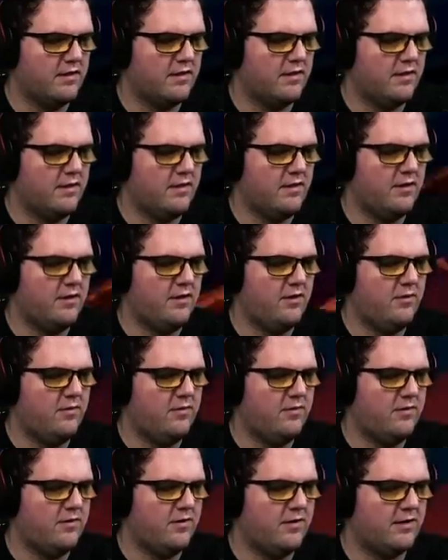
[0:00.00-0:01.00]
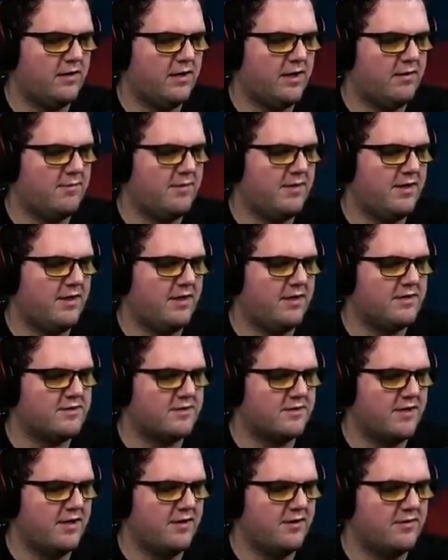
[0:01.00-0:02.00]
Hello. Got my
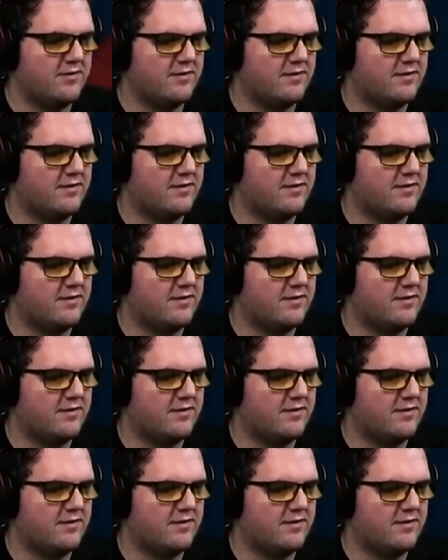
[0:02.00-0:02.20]
lantern out.